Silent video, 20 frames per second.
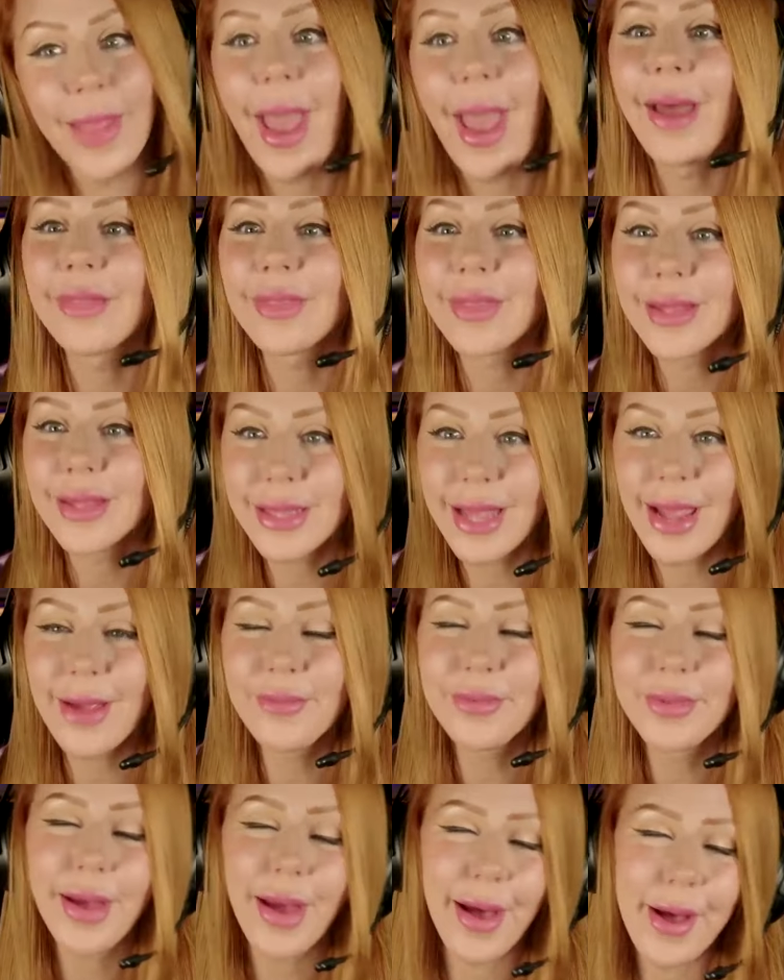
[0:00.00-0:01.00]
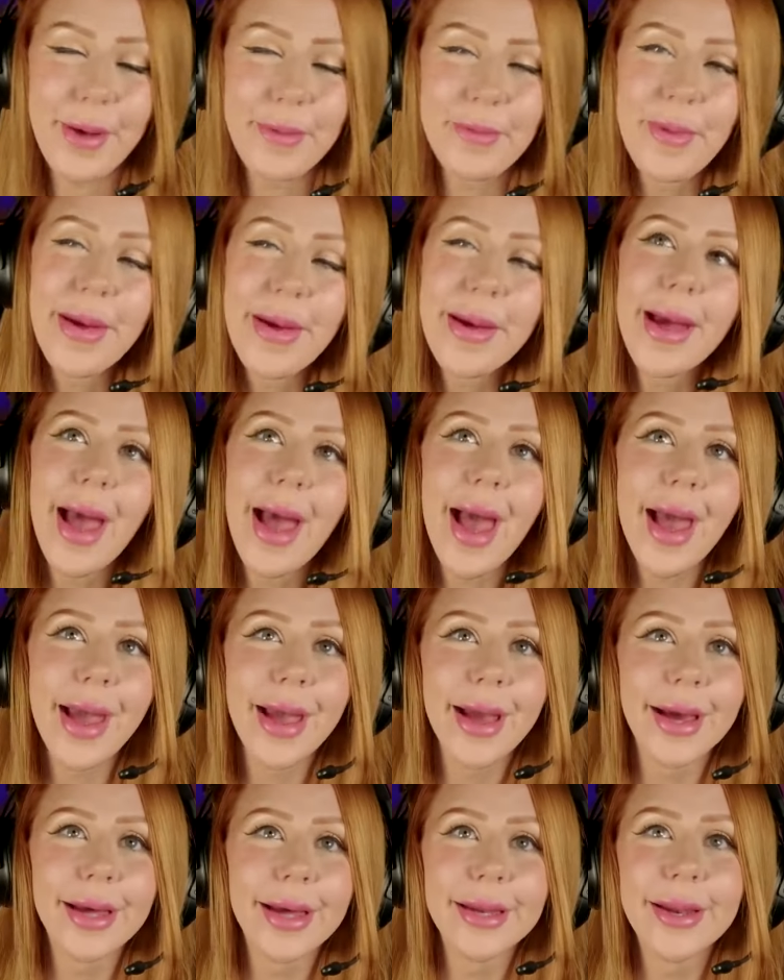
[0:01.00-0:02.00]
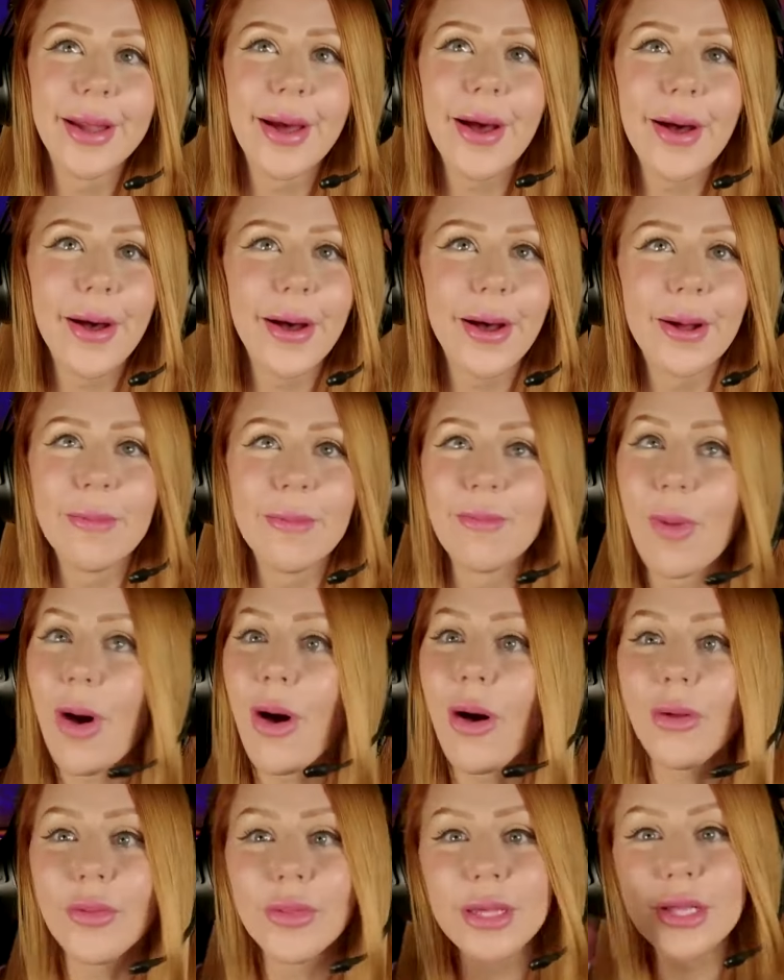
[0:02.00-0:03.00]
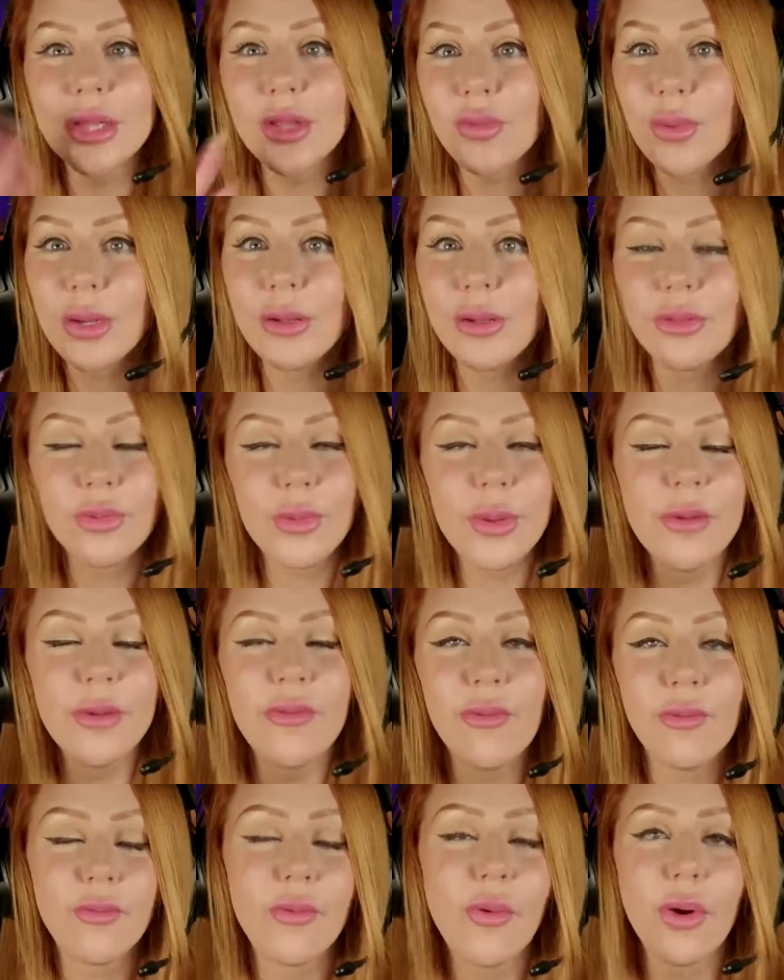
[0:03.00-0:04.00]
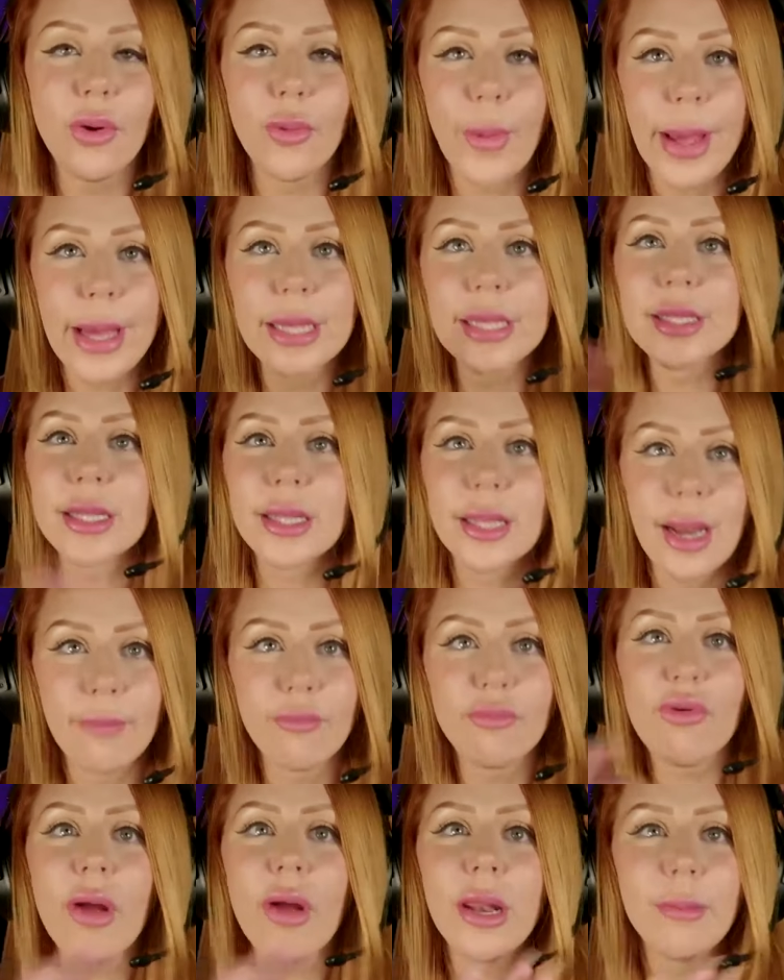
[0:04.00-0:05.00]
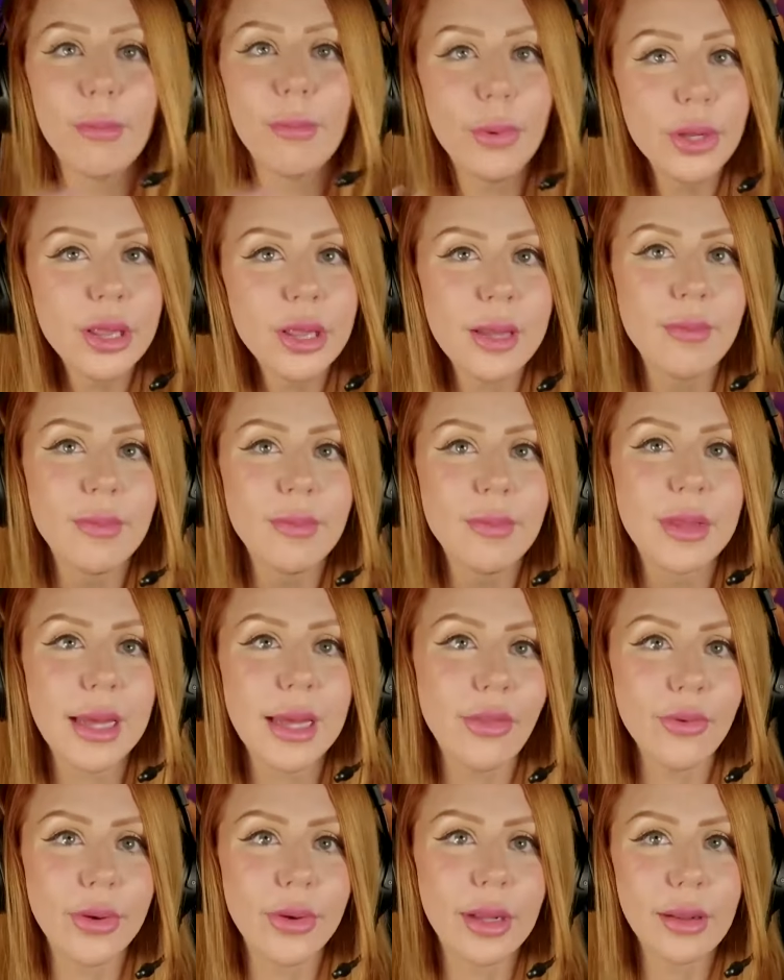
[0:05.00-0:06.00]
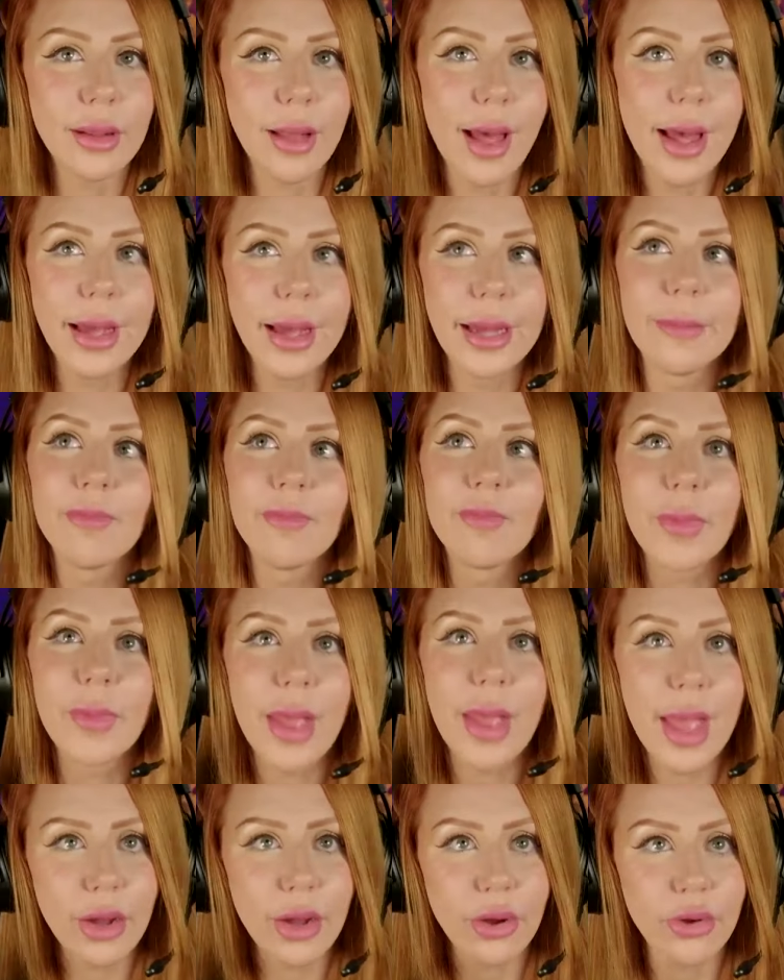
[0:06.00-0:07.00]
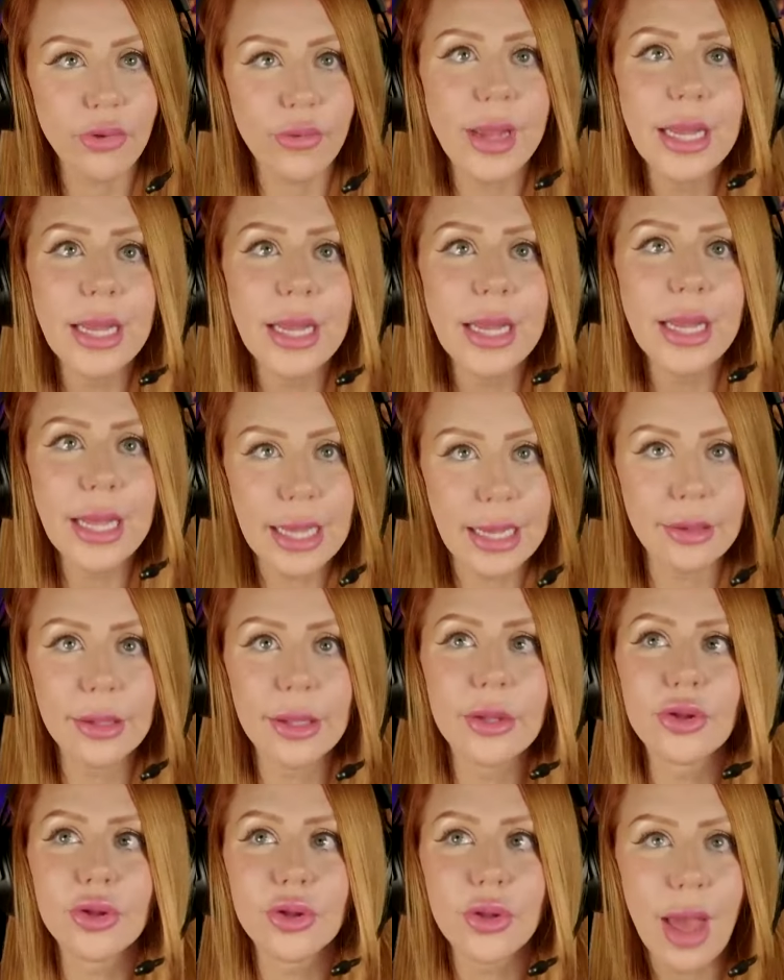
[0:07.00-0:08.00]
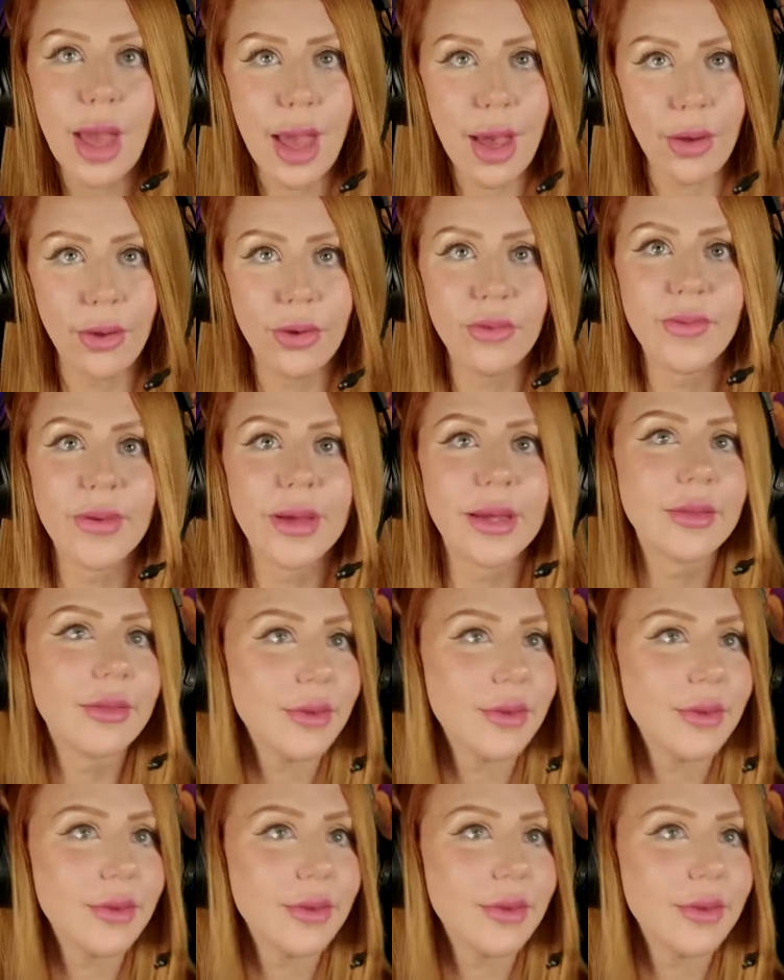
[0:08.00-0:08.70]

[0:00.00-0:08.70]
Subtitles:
at the same time, and all these three, four ways, and then I'm trying to put them together in a line and create English out of it.